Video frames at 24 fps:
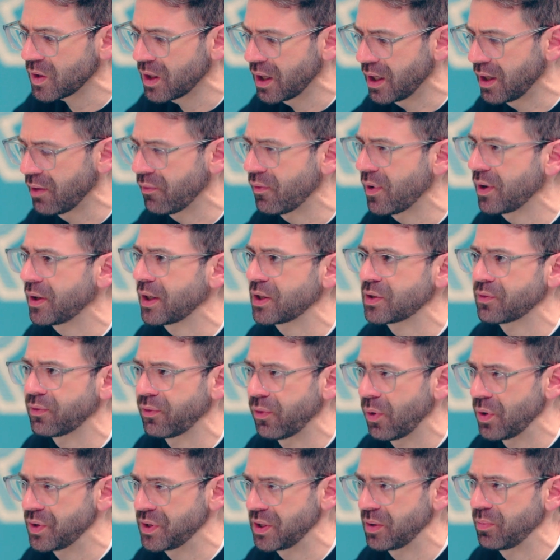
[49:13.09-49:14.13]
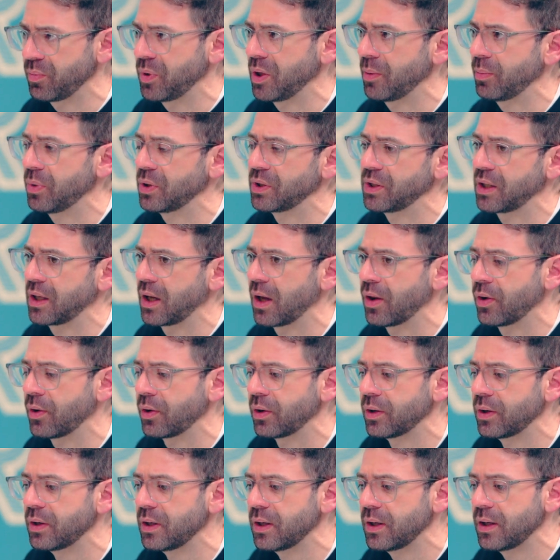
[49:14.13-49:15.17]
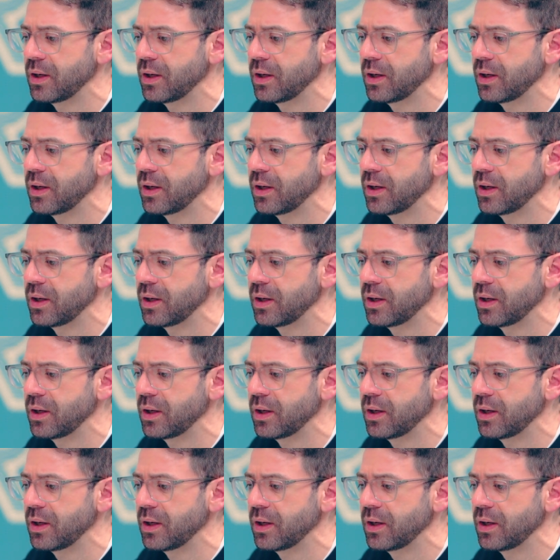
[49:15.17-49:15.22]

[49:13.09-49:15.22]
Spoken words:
event that's forcing people together.